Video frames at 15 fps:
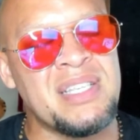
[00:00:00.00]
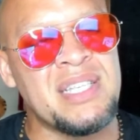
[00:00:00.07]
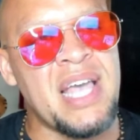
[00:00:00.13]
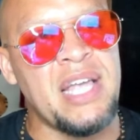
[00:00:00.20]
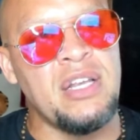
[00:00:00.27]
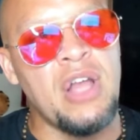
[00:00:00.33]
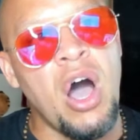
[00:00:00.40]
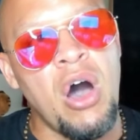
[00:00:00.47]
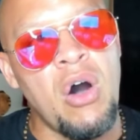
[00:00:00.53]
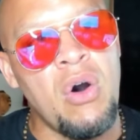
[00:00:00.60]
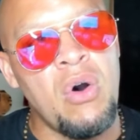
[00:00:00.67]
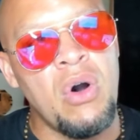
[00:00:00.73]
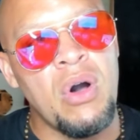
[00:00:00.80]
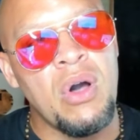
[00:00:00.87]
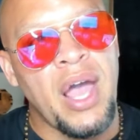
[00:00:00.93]
say
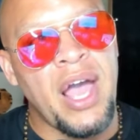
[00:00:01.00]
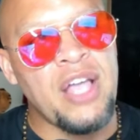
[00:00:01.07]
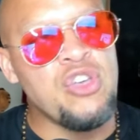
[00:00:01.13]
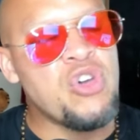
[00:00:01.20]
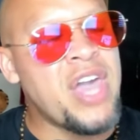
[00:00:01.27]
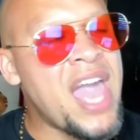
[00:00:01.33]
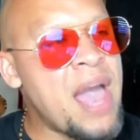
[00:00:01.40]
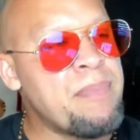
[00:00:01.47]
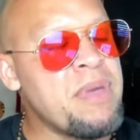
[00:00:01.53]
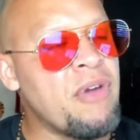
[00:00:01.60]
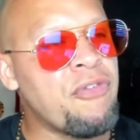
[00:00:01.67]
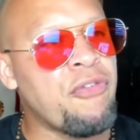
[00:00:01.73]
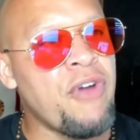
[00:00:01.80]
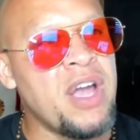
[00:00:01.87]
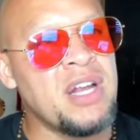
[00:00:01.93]
no. And you can't be
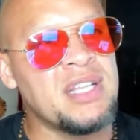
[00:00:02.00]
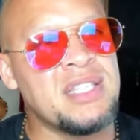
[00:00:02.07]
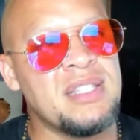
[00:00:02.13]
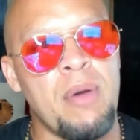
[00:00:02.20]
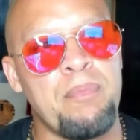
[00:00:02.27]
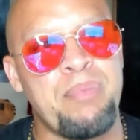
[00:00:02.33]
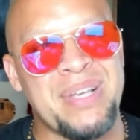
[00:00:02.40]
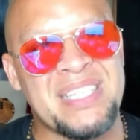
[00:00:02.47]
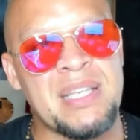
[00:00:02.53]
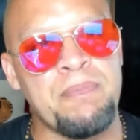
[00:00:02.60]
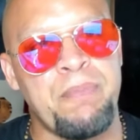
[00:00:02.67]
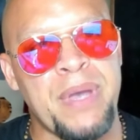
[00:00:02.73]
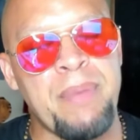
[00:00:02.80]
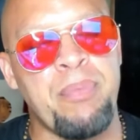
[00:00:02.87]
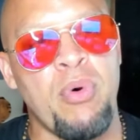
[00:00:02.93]
afraid of pissing
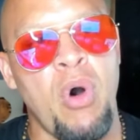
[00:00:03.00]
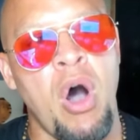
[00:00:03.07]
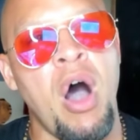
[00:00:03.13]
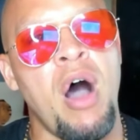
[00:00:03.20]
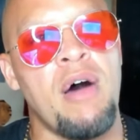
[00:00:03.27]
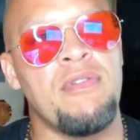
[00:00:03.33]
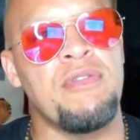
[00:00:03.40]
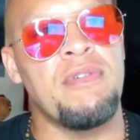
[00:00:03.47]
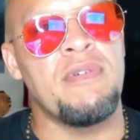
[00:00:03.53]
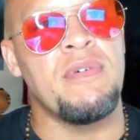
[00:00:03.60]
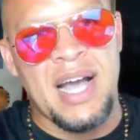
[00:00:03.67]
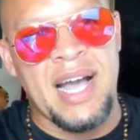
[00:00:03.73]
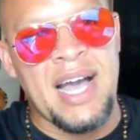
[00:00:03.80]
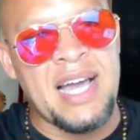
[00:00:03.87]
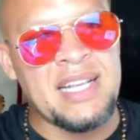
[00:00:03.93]
people off.
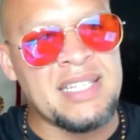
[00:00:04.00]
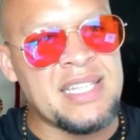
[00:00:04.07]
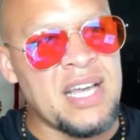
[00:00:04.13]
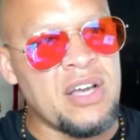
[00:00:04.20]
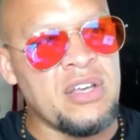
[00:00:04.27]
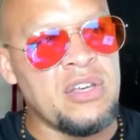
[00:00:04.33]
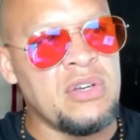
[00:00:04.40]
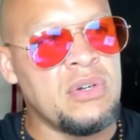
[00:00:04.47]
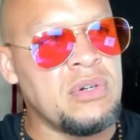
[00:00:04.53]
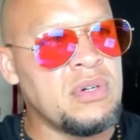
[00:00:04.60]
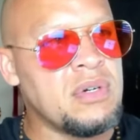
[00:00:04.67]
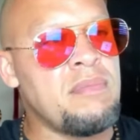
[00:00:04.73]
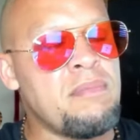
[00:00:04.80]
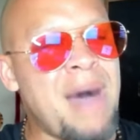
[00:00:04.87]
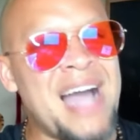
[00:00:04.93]
I got to tell you,
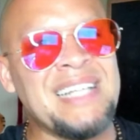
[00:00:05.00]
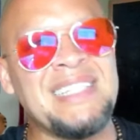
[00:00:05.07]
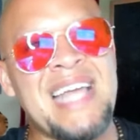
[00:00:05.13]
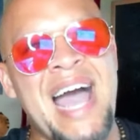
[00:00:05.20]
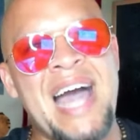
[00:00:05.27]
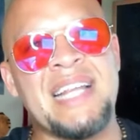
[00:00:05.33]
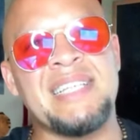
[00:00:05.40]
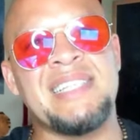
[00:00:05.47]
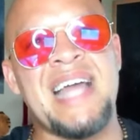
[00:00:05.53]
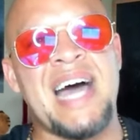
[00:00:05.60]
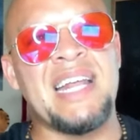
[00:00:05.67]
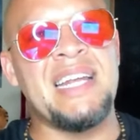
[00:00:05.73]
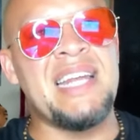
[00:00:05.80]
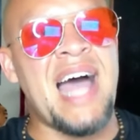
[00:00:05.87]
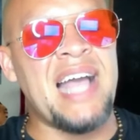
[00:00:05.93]
my dad is
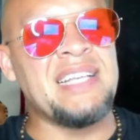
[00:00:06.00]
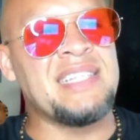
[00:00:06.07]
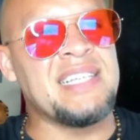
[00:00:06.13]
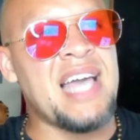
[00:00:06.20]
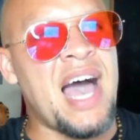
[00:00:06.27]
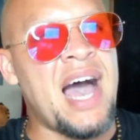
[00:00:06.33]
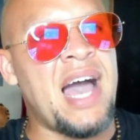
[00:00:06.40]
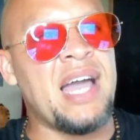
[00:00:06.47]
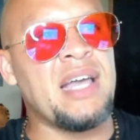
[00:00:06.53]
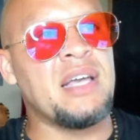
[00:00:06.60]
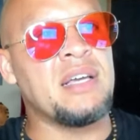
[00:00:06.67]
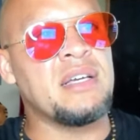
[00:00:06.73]
not a nice guy.